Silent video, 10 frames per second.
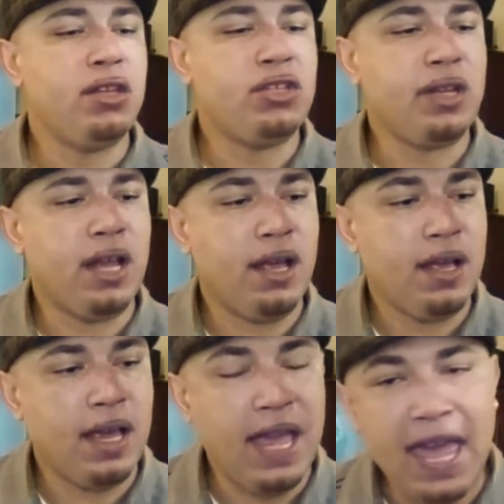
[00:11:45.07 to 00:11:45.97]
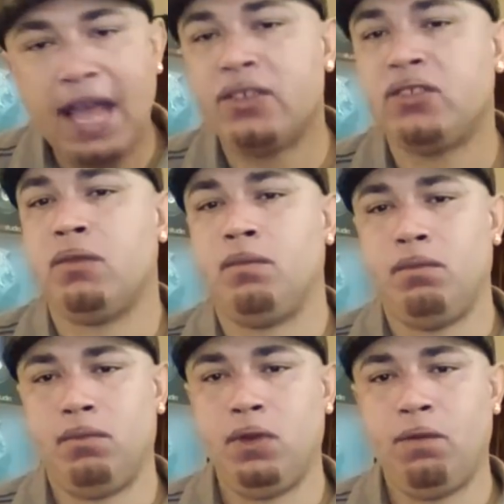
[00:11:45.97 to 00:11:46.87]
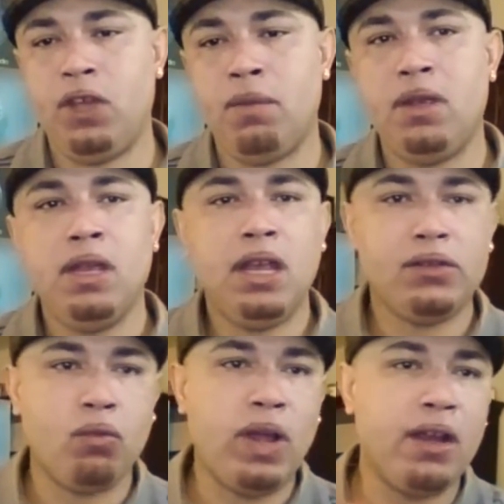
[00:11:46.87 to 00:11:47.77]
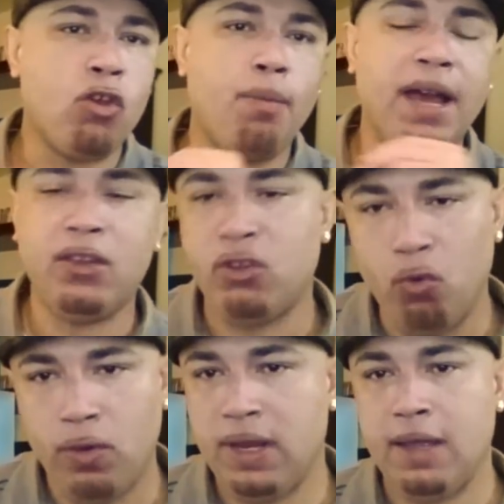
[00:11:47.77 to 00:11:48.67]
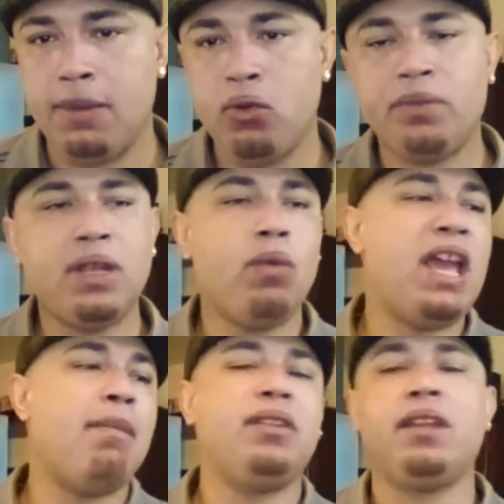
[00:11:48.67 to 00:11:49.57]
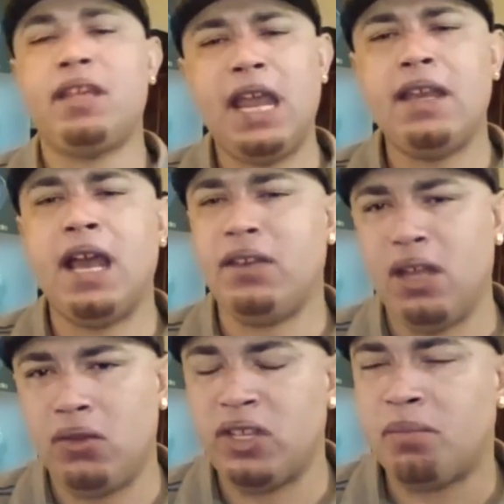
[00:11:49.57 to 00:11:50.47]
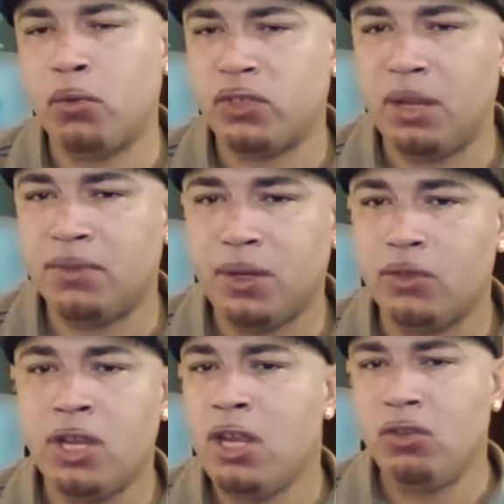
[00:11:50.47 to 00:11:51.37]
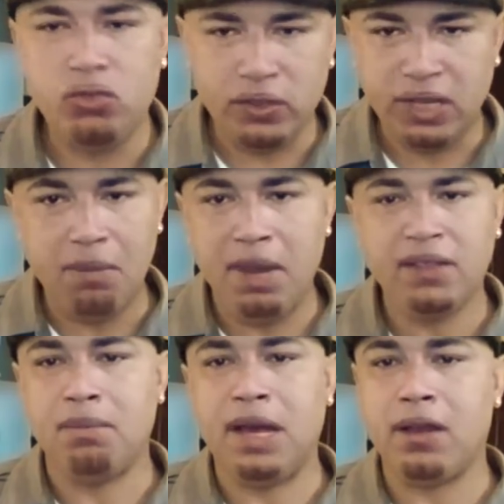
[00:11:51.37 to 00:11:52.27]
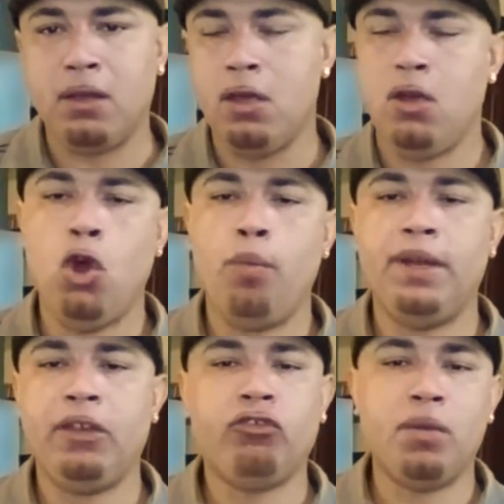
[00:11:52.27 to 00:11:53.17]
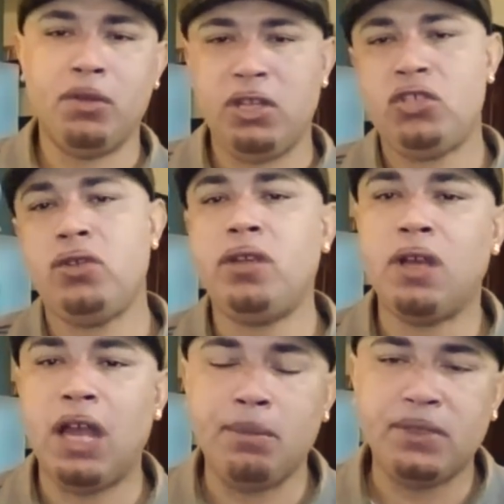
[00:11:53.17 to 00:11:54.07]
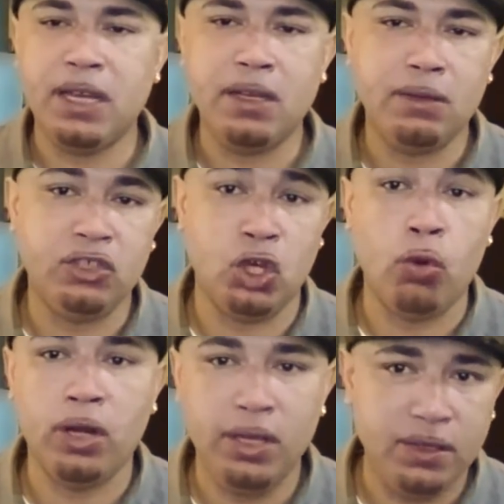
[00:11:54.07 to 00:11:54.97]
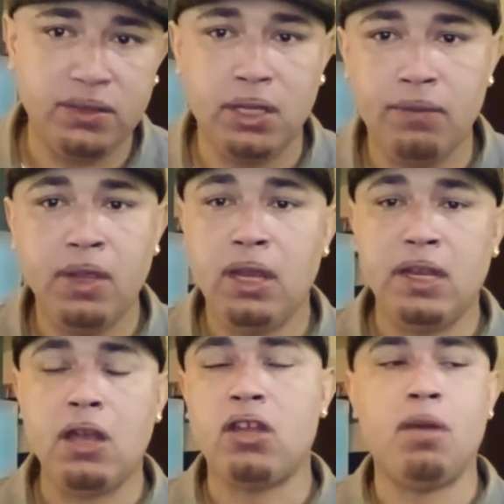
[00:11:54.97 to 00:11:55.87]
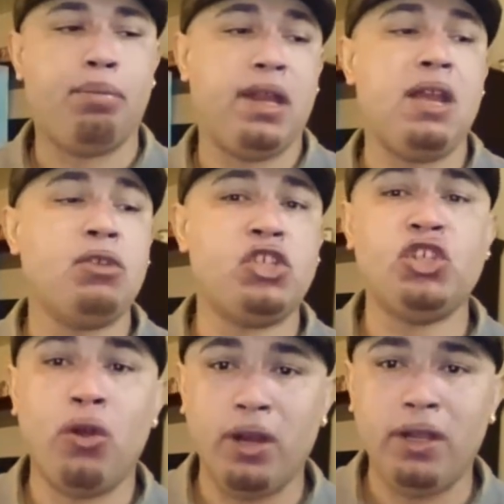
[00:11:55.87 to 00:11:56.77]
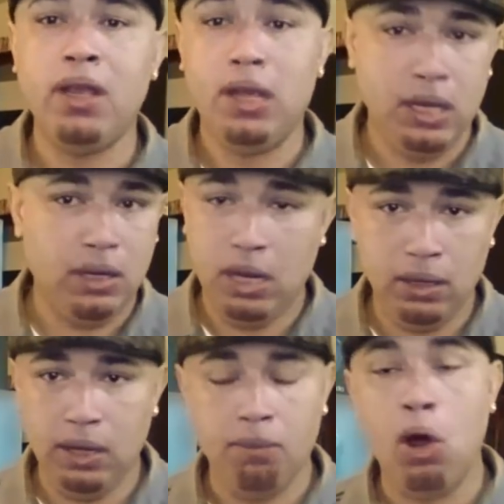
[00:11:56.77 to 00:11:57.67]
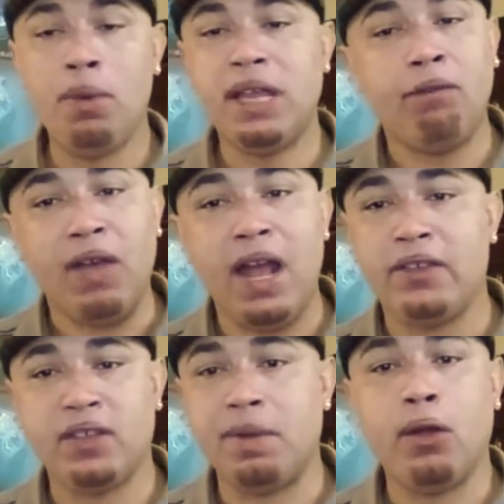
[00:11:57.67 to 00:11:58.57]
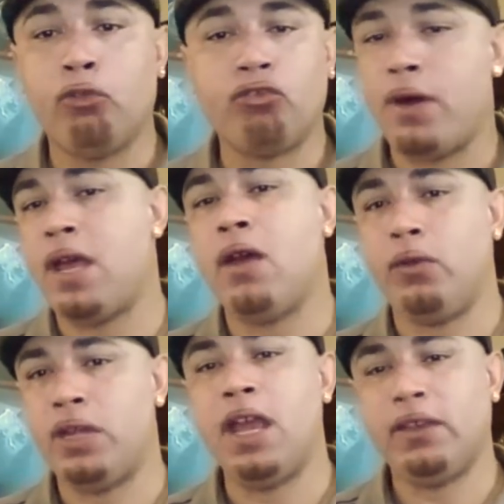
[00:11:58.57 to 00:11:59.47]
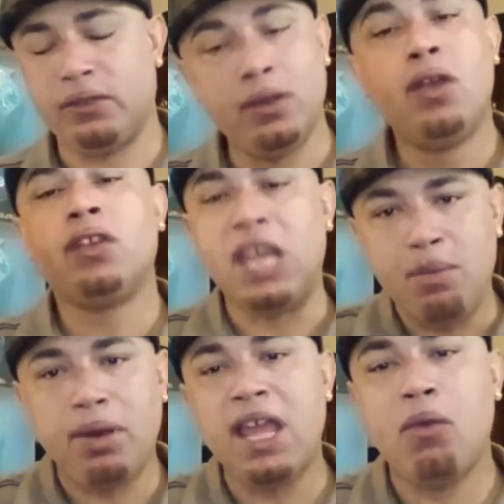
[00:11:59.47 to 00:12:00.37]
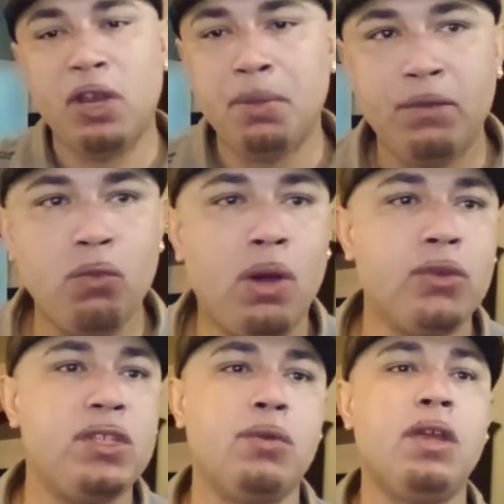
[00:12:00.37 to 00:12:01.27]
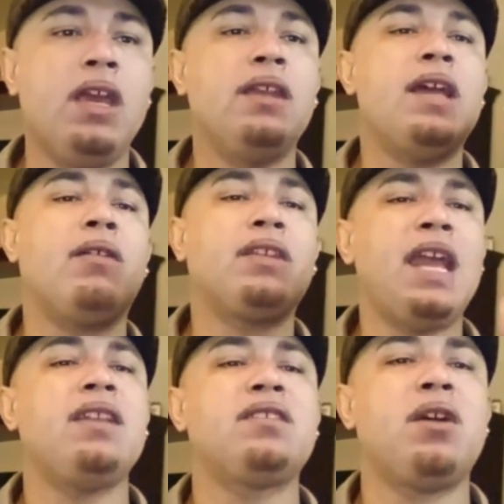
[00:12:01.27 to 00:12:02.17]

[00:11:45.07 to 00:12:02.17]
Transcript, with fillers: you shoulda Asked them. You feel me? It's a way to go by doing it. You know what I'm saying? What happened to the canine dogs that's supposed to come search? You just can't make somebody open their trunk. But did you hear I'm saying jokingly and stuff? They'll come playing with you jokingly. And, and the moment they find something, they're going to draw down on your ass. Keep playing with them if you want to. Now, Cates